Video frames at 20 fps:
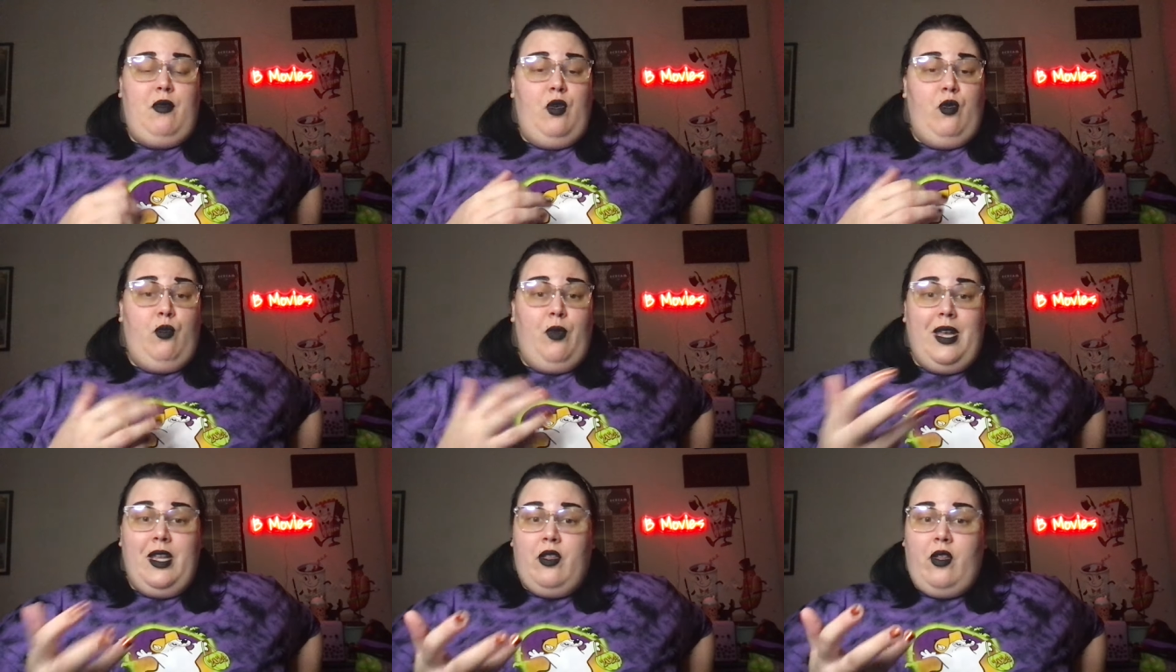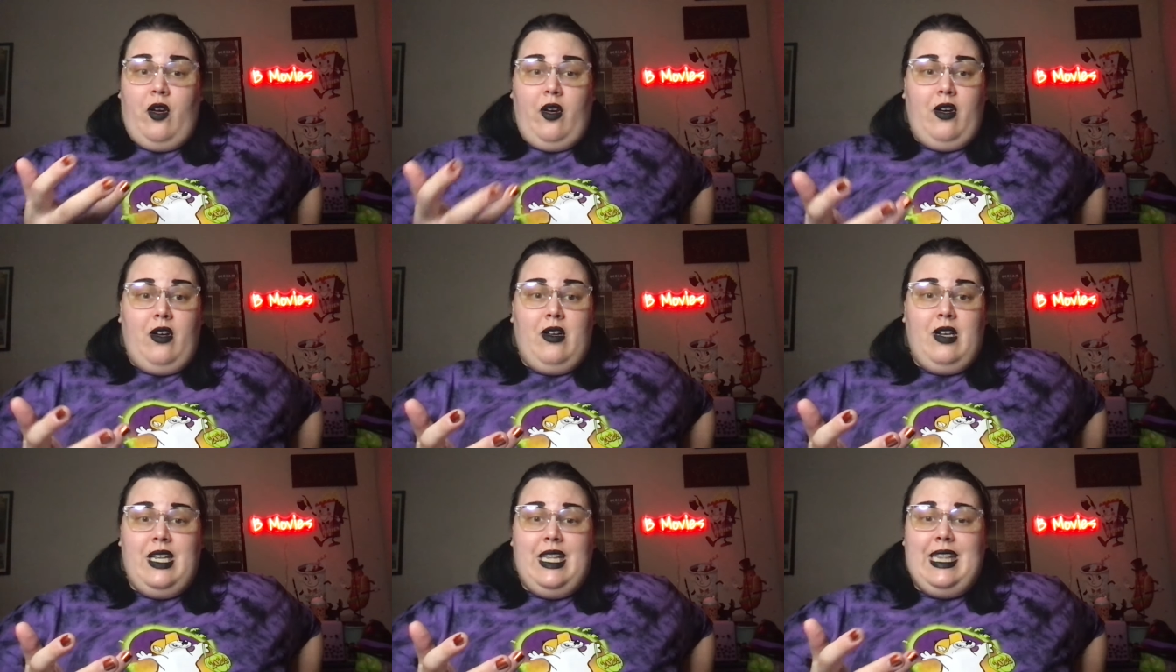We
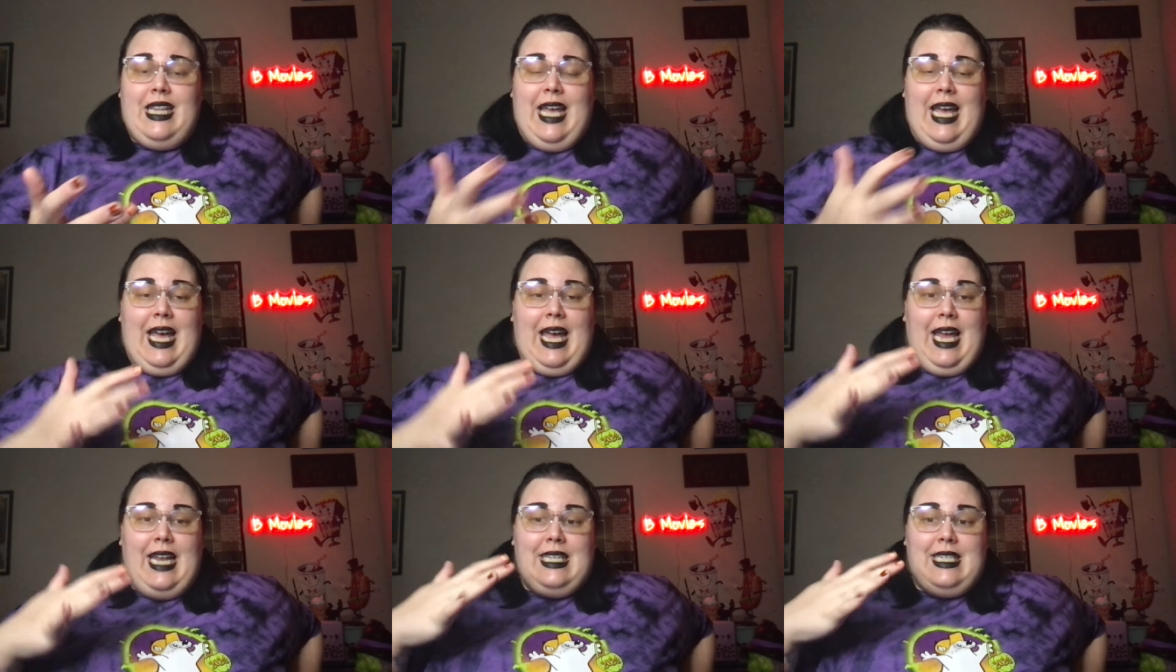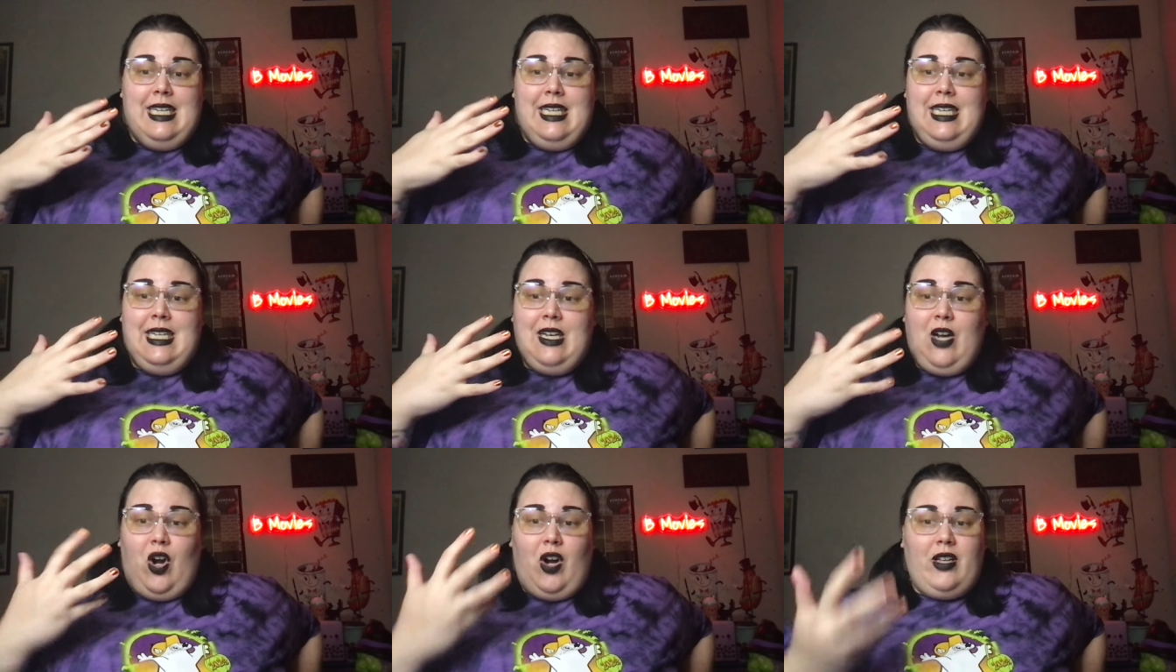learn that
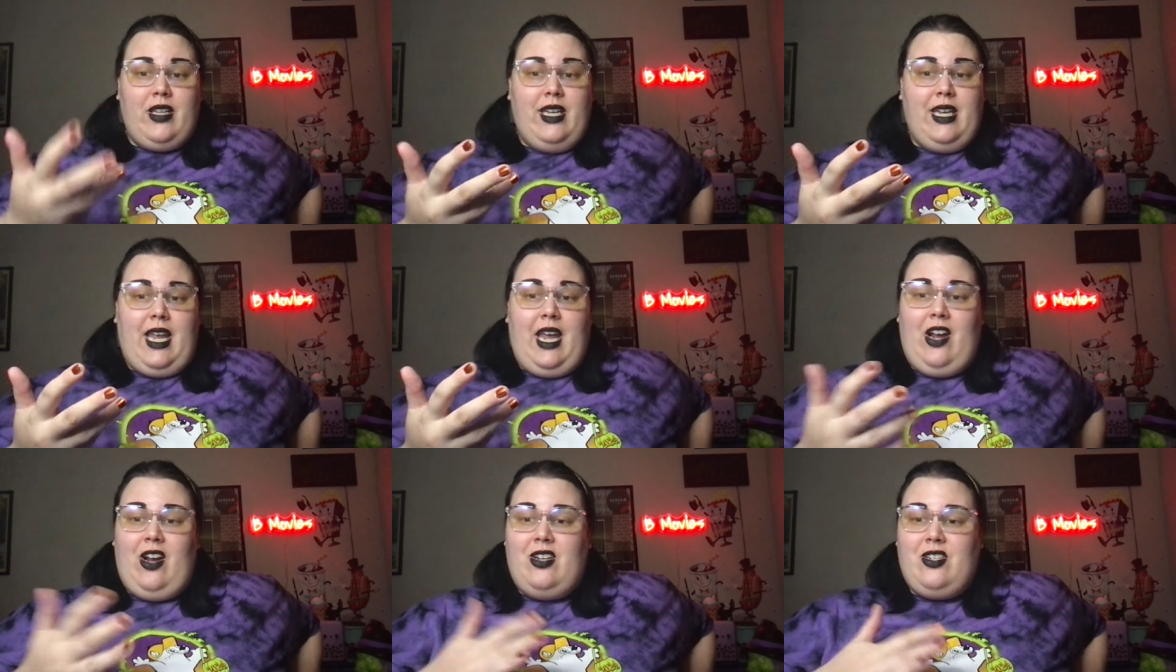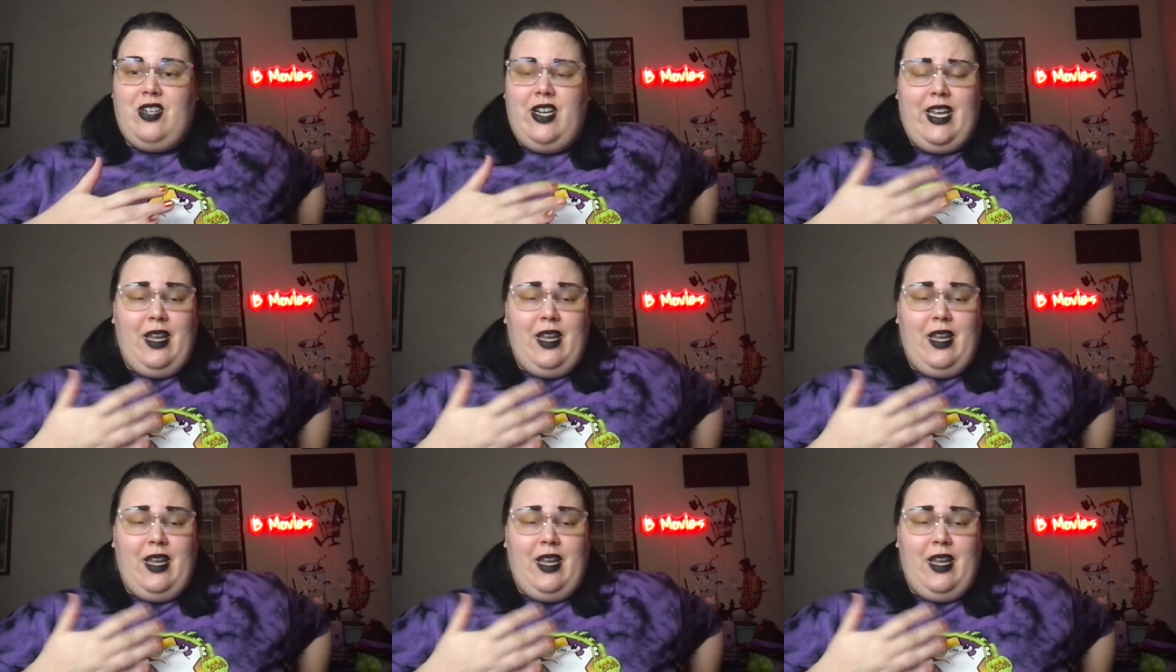our lead character,